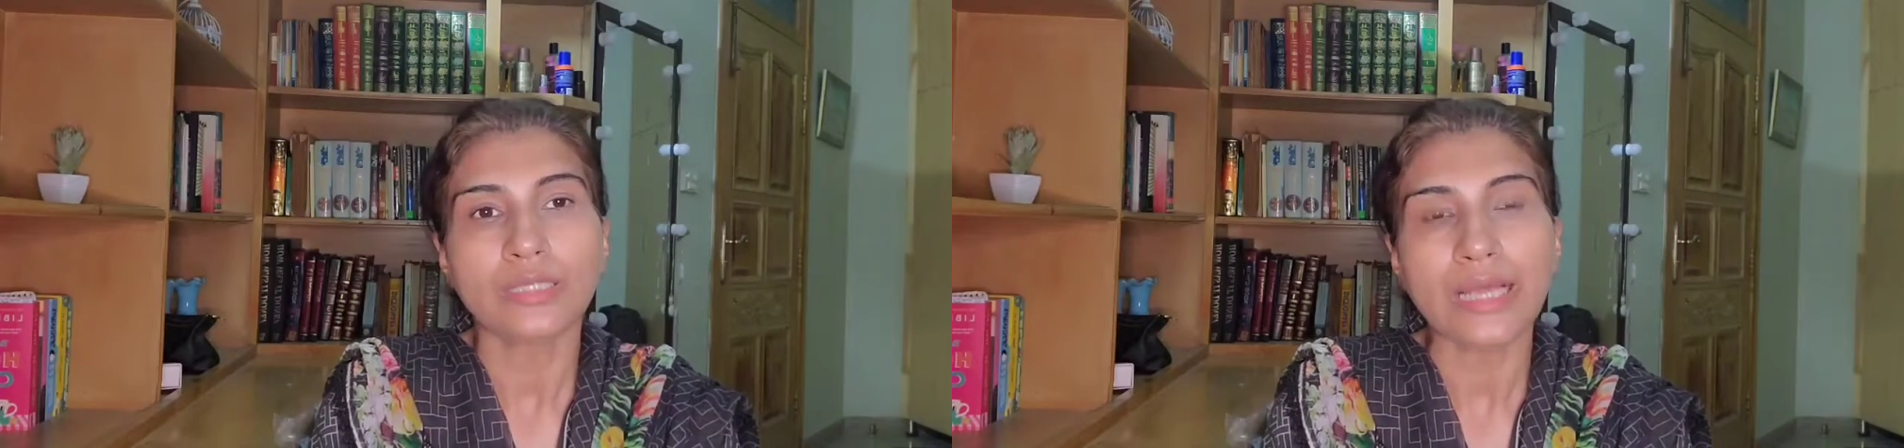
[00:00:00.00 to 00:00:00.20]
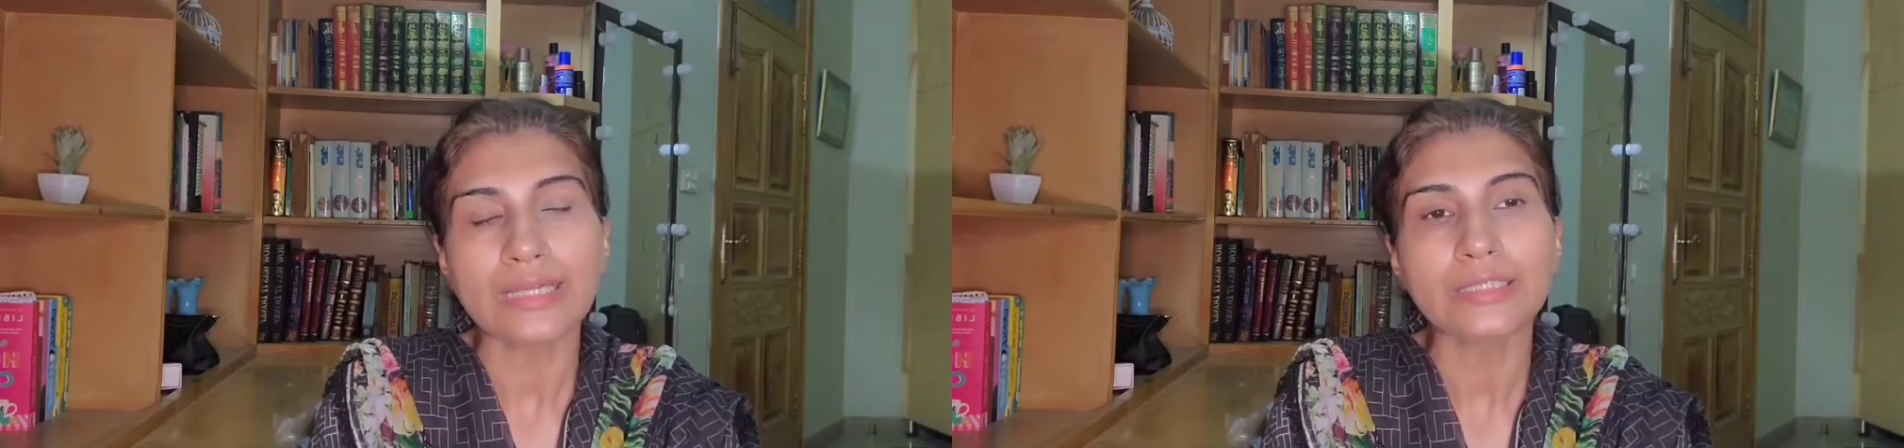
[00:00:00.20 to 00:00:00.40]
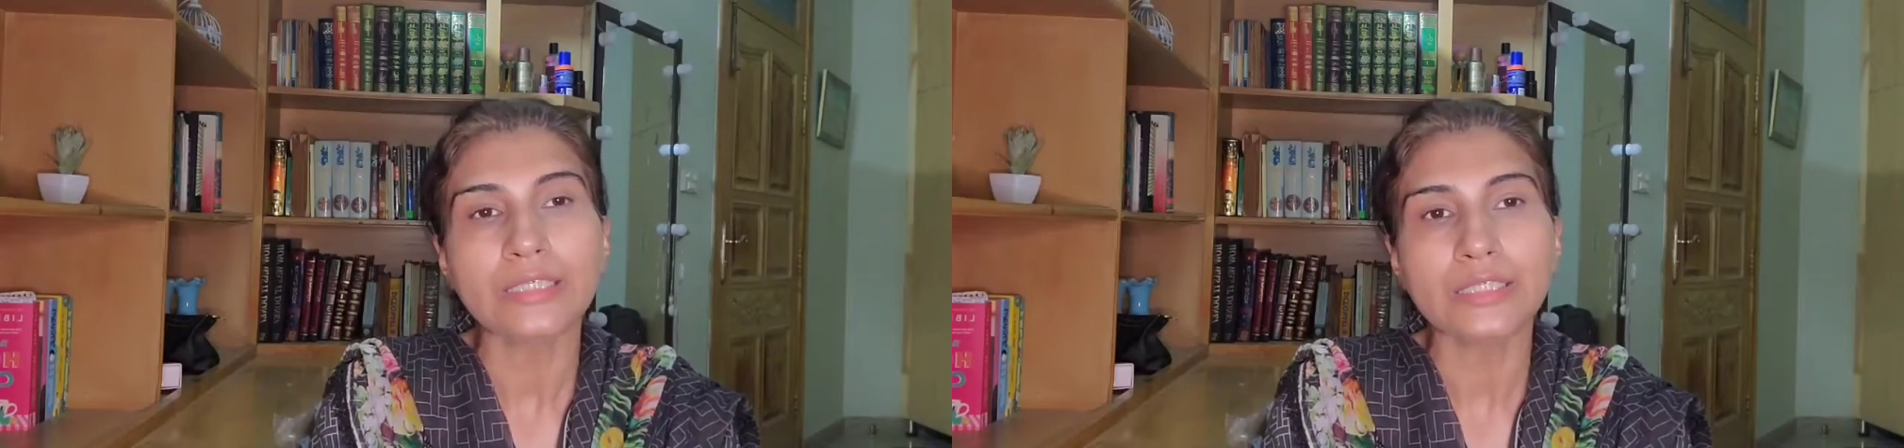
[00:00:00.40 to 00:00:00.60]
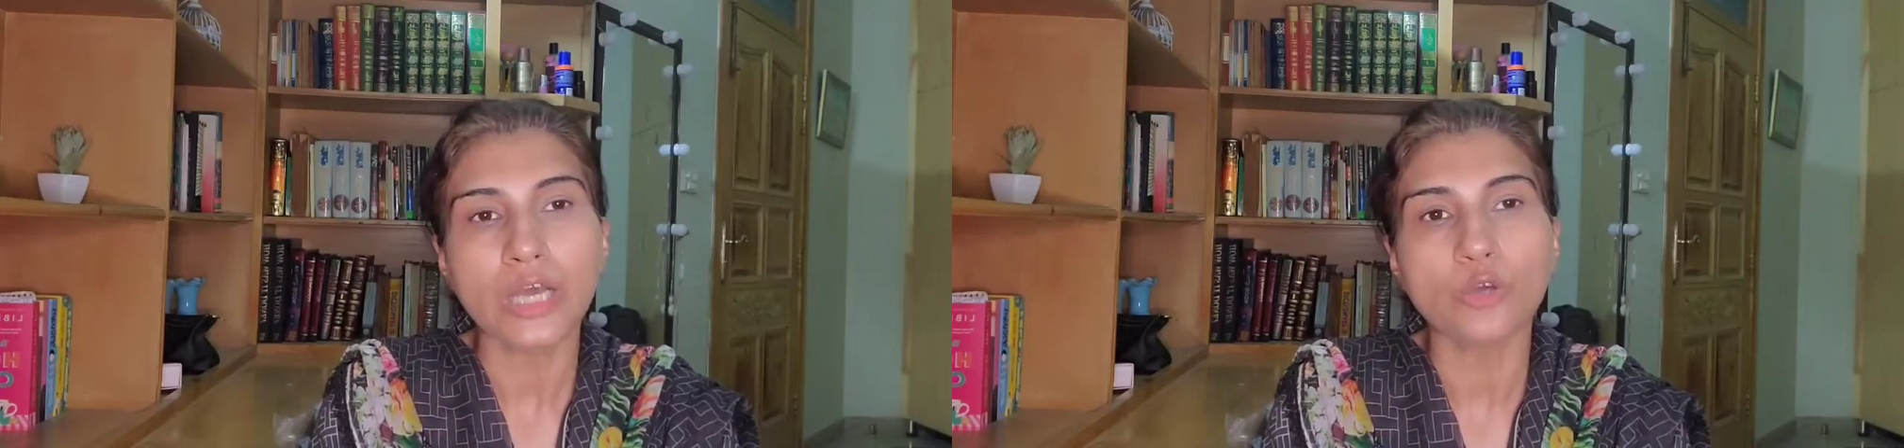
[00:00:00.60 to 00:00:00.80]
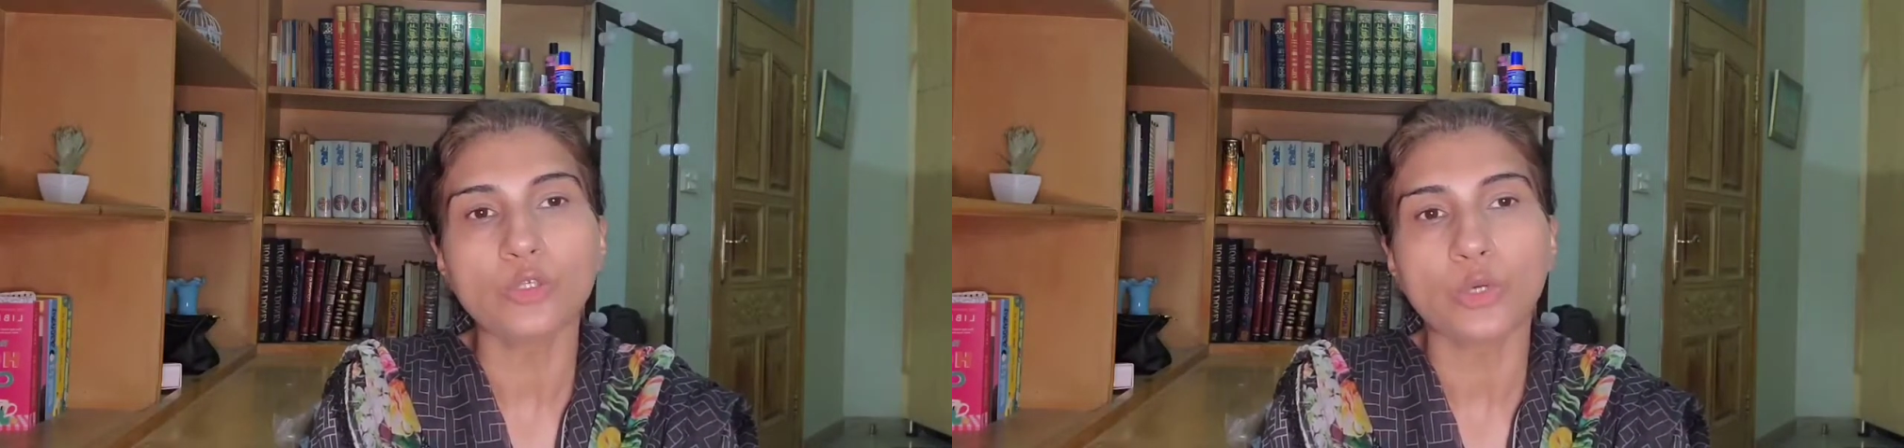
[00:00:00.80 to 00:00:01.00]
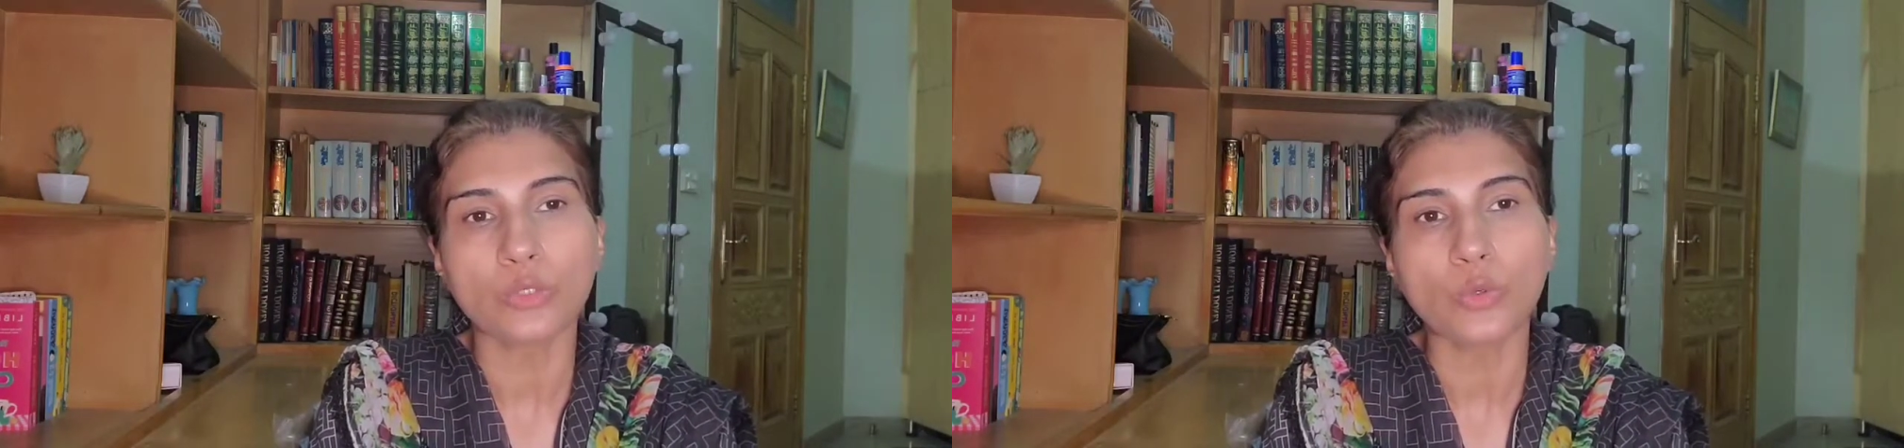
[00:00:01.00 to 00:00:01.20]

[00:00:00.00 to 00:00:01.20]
That is how you are